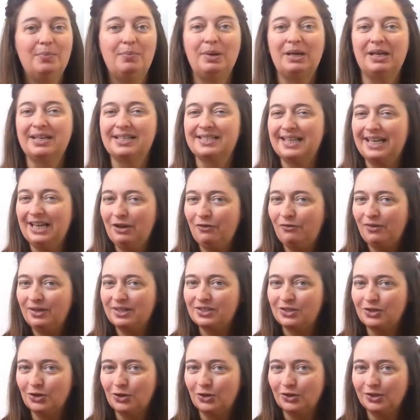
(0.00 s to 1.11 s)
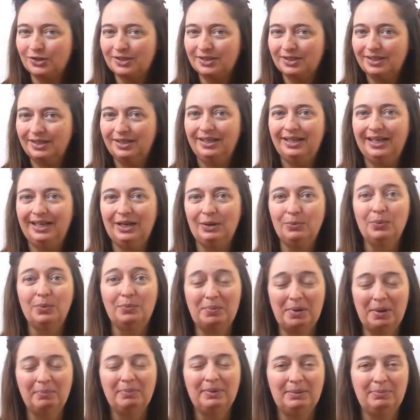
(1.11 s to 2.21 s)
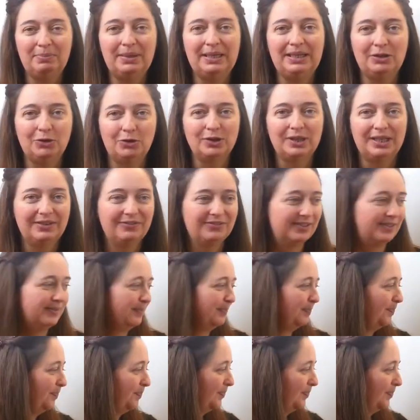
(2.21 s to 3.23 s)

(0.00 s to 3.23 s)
Because if it's not, it will probably be not given.